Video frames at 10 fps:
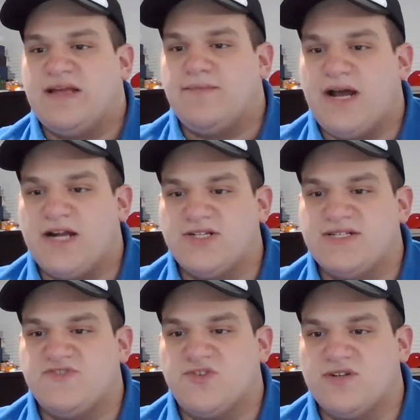First time
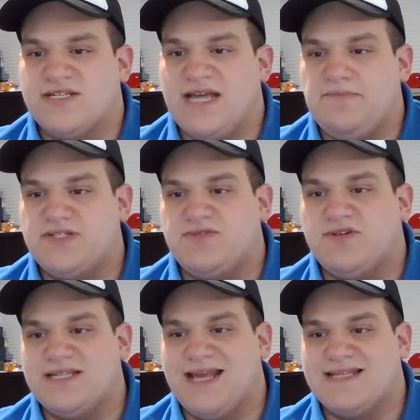Padres have scored
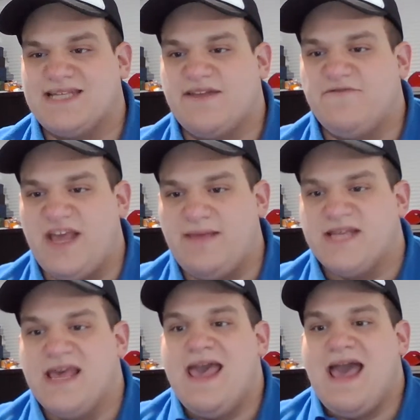10-plus runs in consecutive
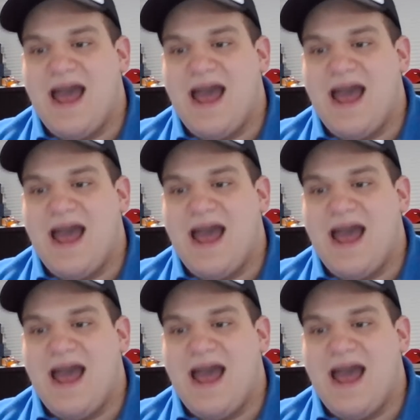games